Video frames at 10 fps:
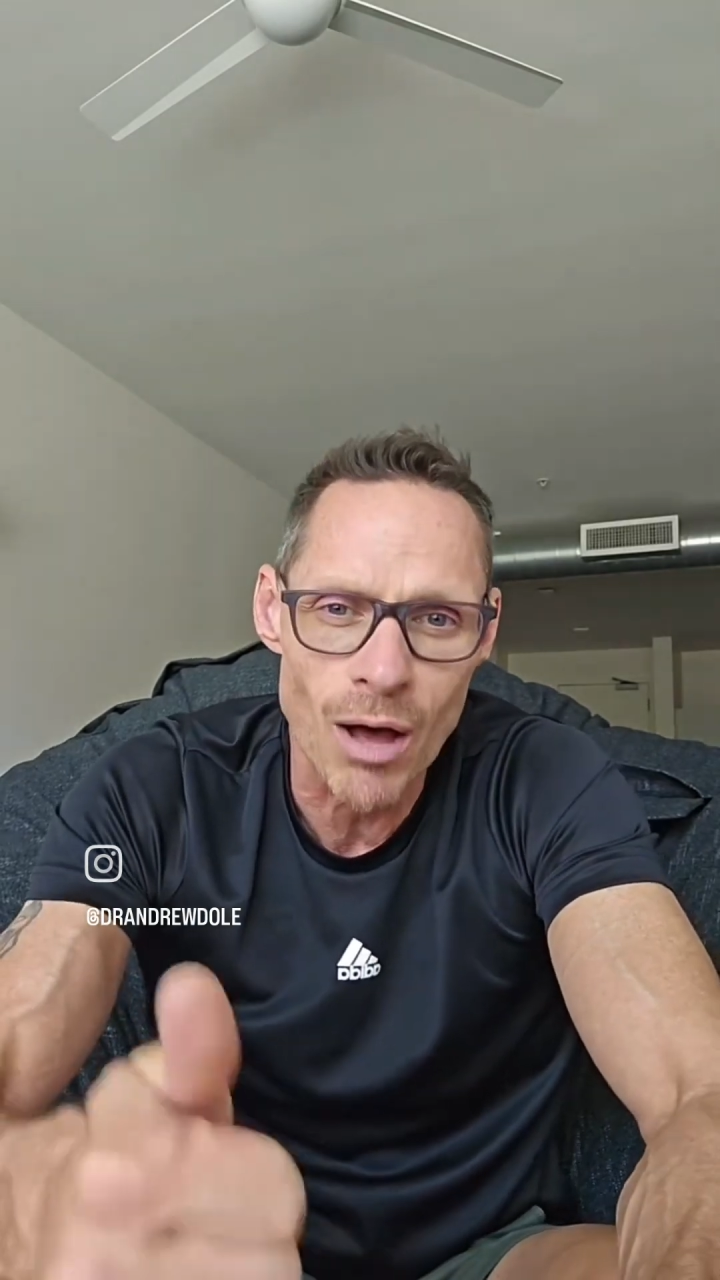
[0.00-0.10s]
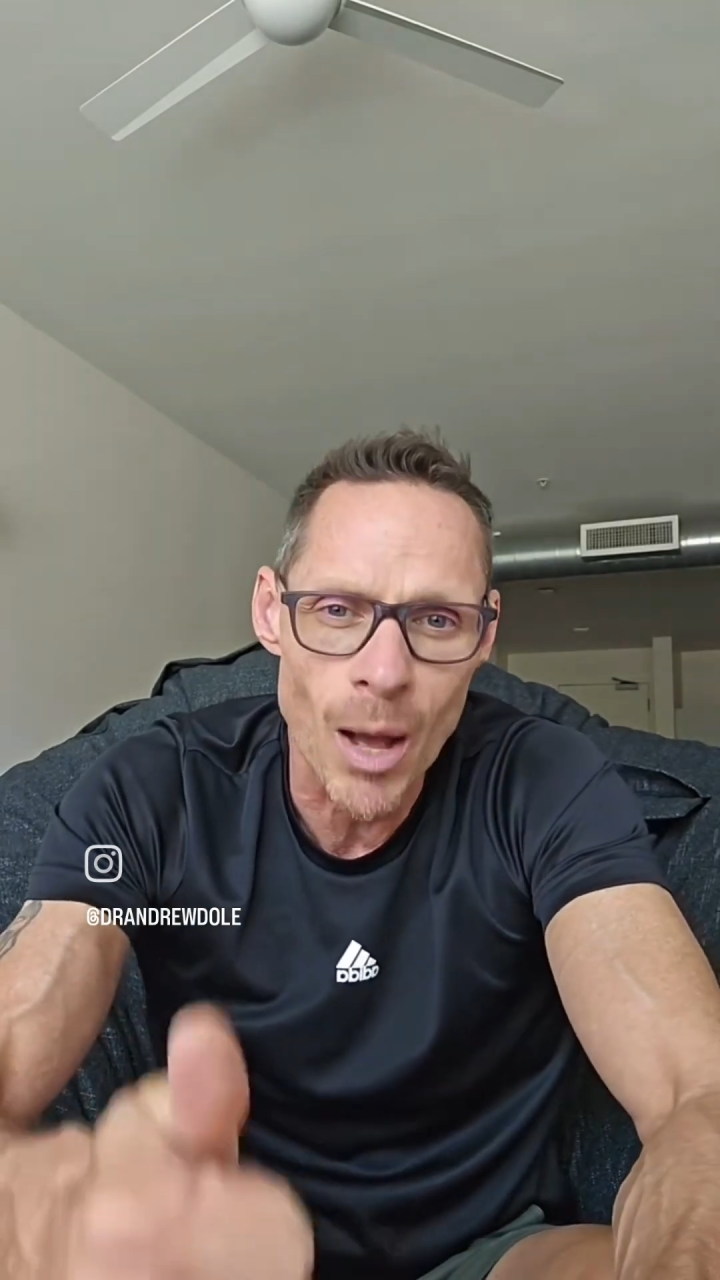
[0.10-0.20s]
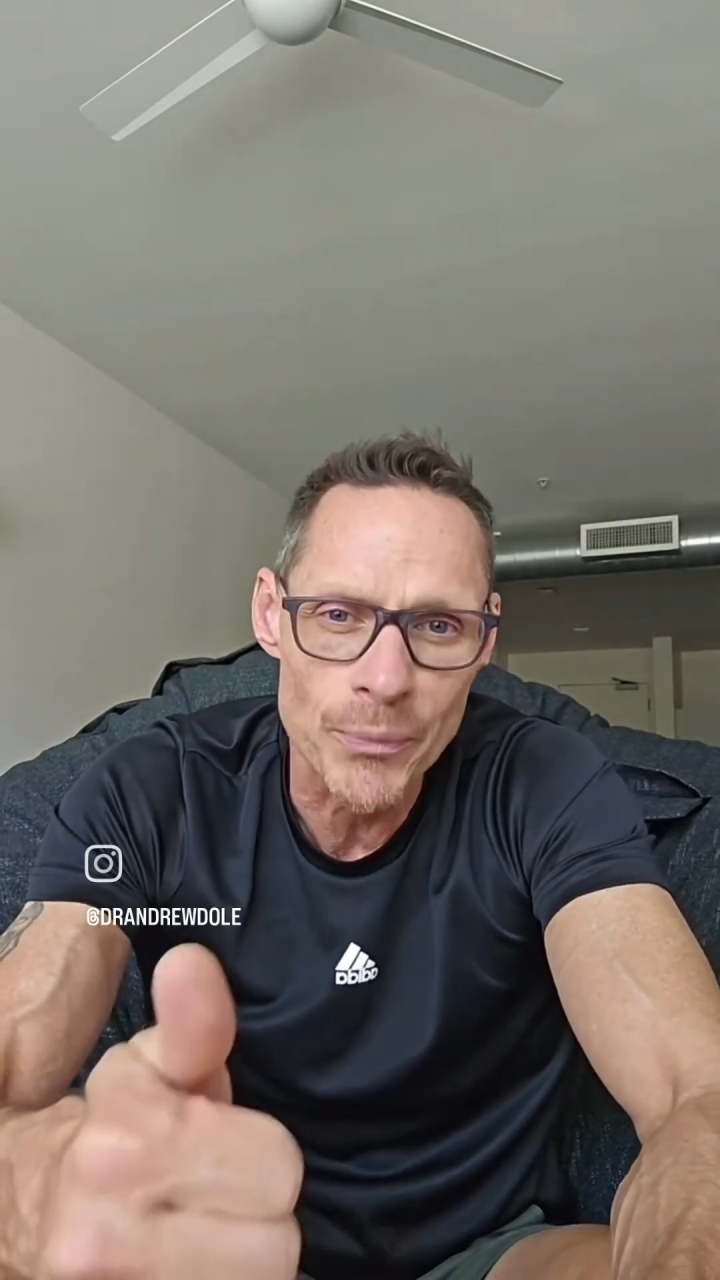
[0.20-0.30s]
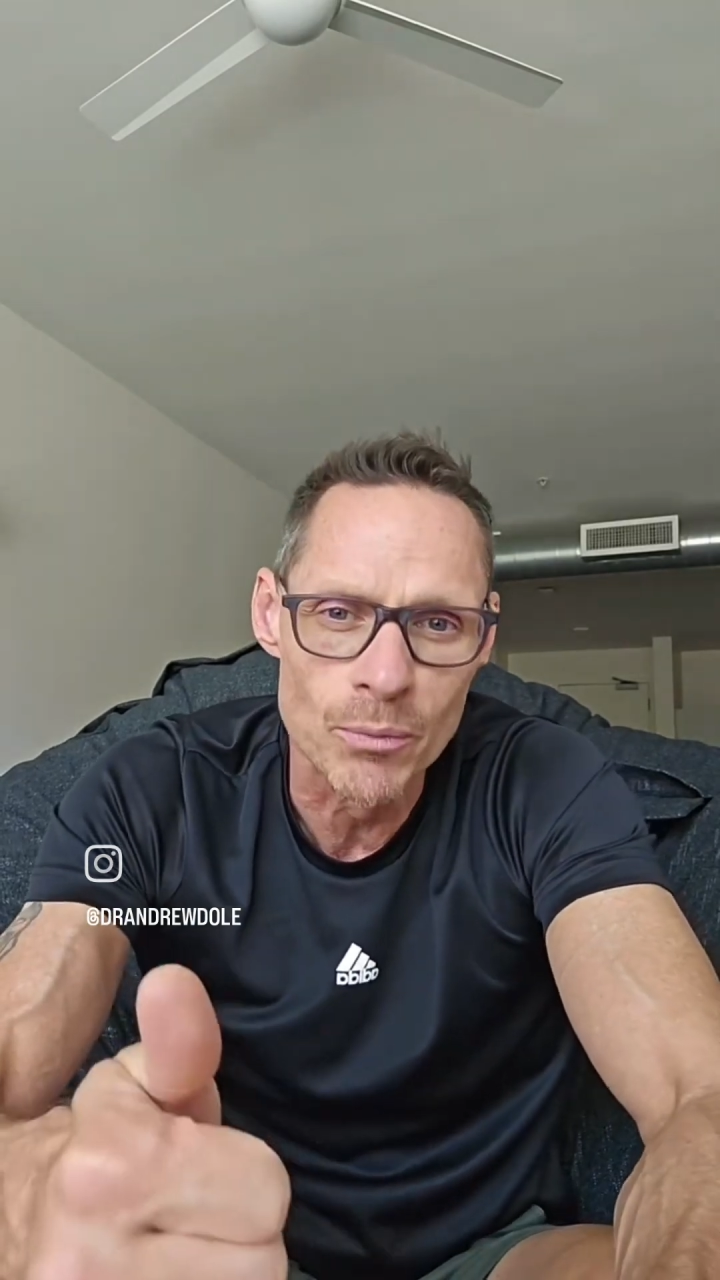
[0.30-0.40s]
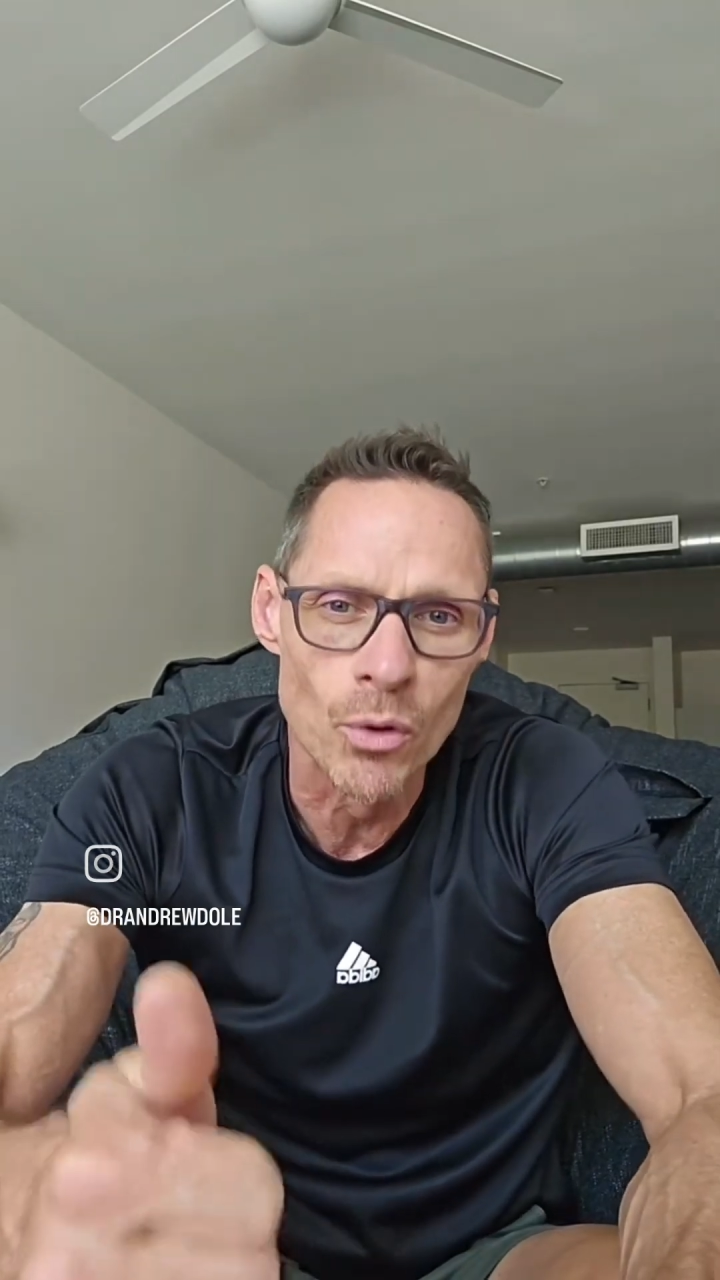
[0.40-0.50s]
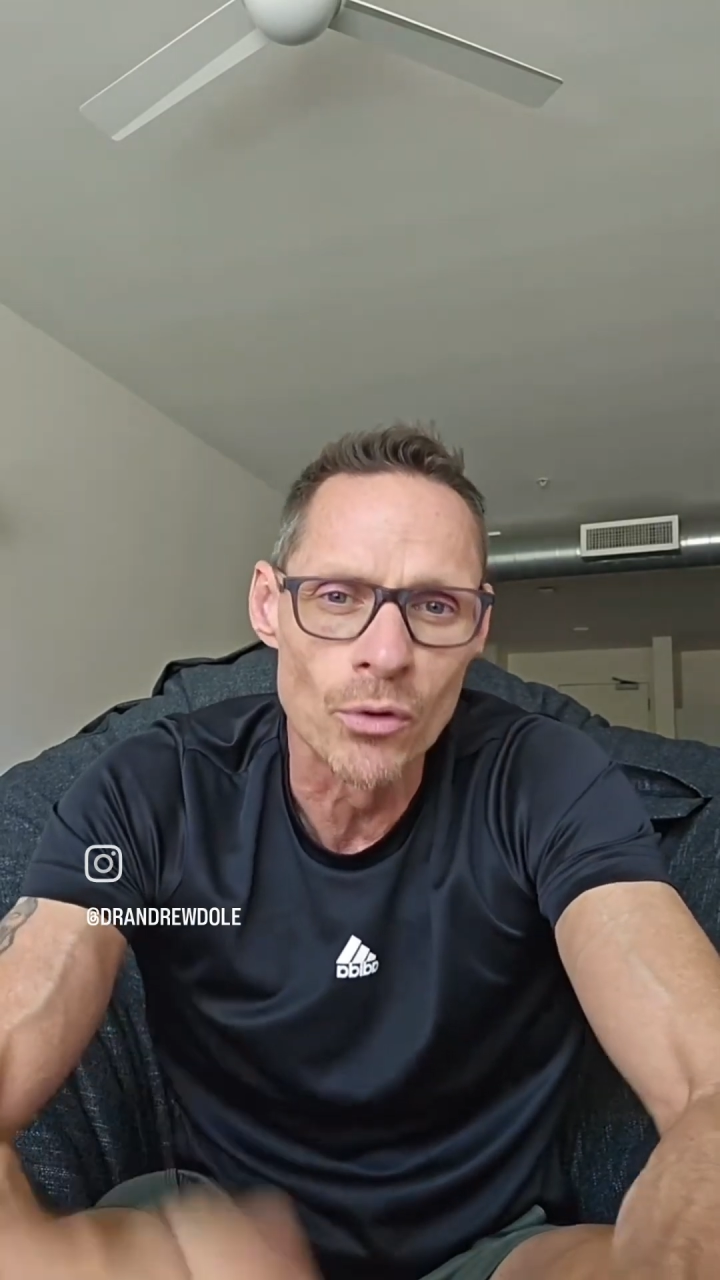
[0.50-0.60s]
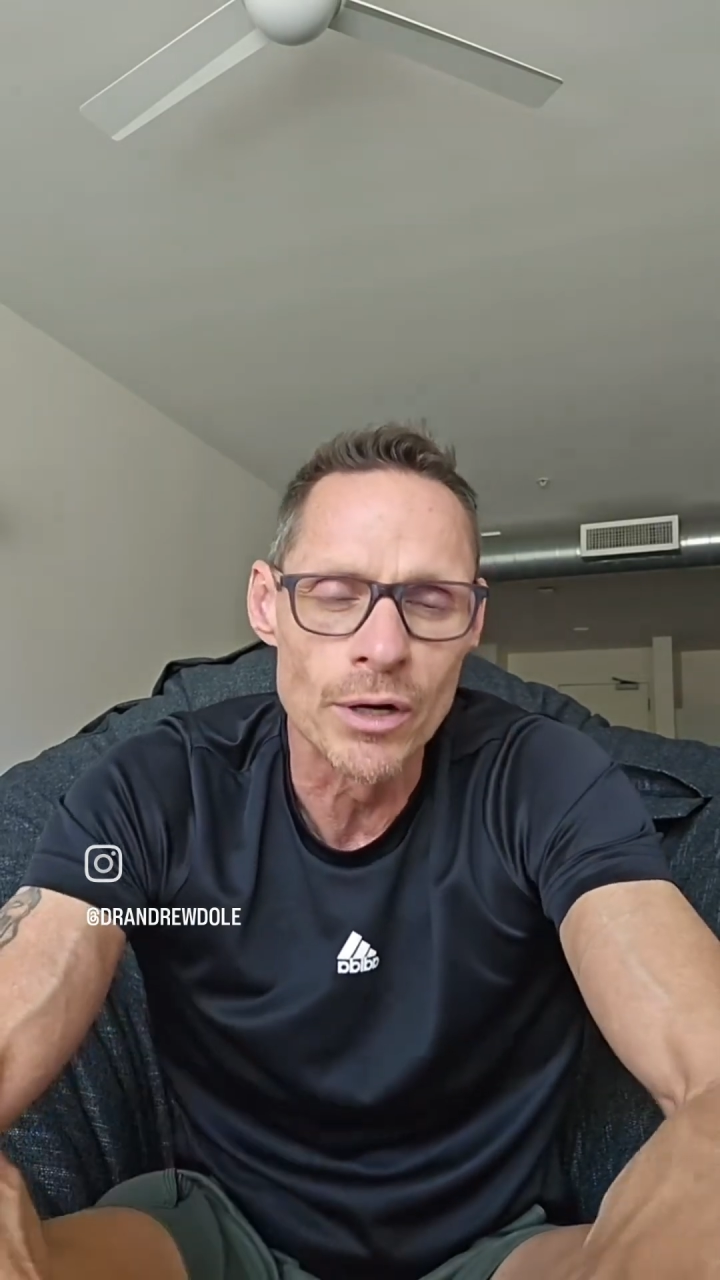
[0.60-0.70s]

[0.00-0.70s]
optimal or